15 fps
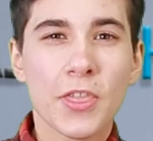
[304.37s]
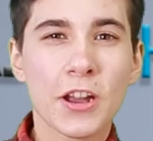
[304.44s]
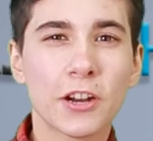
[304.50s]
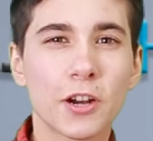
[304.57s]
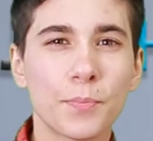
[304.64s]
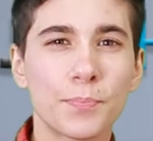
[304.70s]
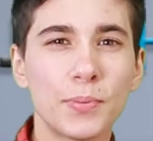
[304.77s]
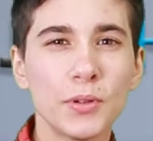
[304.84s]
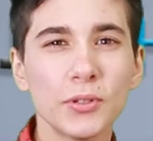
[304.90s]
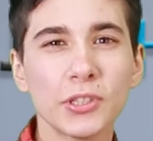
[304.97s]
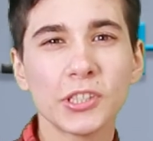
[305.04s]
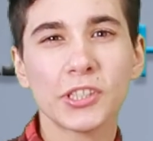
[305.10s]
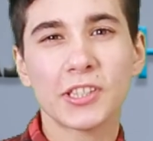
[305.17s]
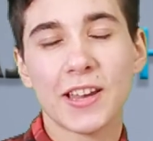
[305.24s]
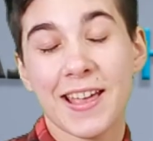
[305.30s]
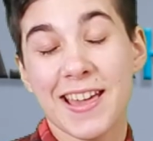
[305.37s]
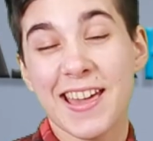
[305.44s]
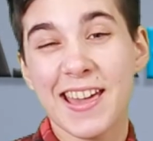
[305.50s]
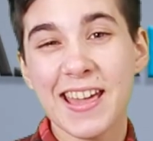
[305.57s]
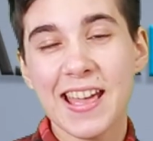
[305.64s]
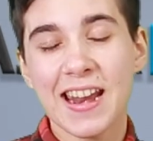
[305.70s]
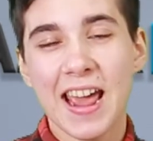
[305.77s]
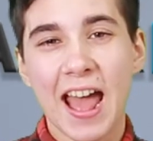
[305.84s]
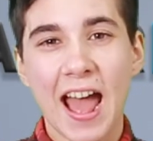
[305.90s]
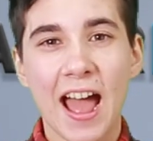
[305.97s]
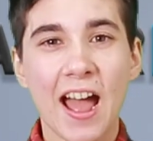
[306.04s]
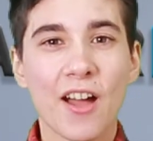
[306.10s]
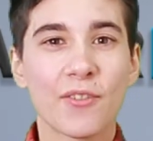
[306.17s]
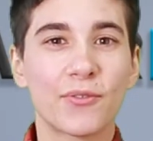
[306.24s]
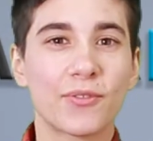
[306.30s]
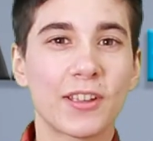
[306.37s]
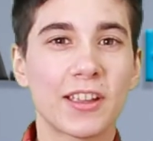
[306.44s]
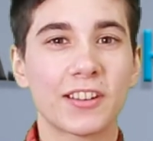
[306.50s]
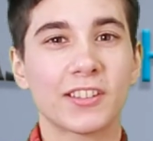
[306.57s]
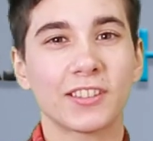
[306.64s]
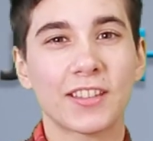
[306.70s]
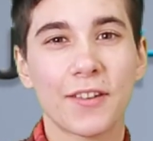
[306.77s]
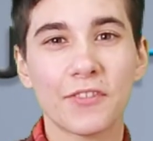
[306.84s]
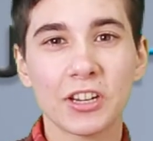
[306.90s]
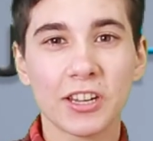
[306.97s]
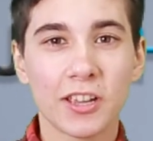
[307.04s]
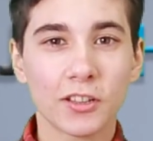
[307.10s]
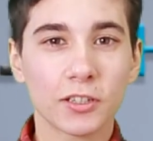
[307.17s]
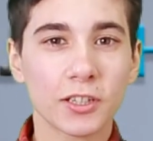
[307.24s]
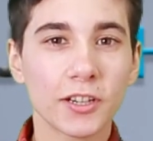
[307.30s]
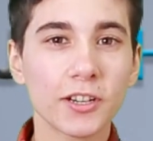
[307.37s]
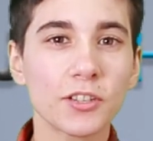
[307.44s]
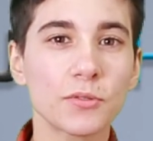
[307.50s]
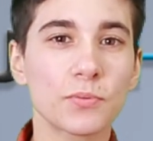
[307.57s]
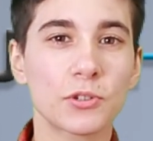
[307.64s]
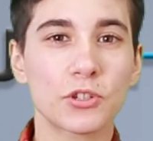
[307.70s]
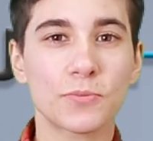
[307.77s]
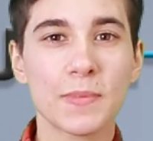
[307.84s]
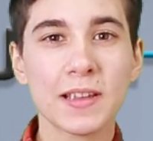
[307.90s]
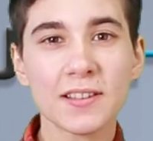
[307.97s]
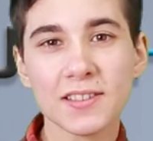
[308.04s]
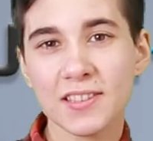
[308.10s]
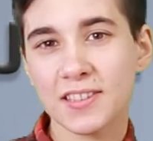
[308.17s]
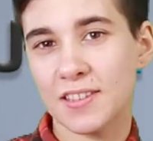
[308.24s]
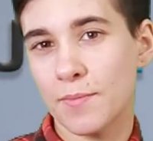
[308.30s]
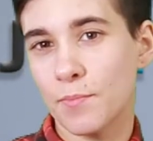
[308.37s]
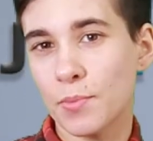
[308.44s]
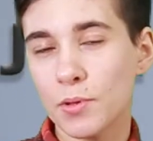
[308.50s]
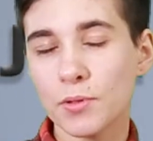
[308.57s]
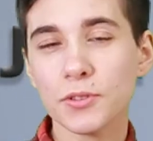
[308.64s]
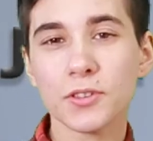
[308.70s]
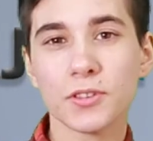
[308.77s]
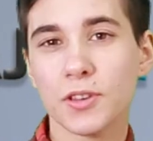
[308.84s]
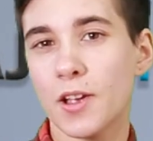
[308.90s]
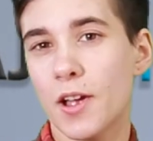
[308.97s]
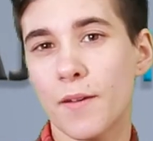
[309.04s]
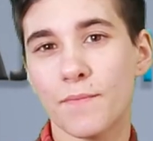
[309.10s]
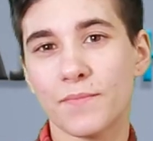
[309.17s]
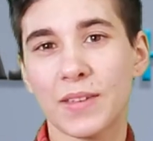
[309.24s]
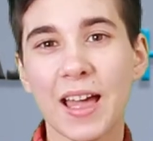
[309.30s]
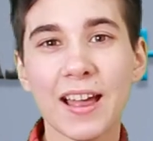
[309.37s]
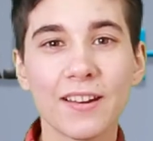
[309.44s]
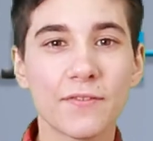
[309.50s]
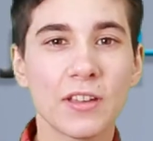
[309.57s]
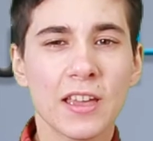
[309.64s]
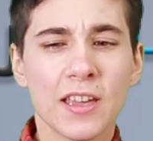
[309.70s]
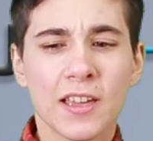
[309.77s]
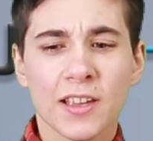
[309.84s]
There are boosts at 8.5 and 11 kilohertz, which makes cymbals kind of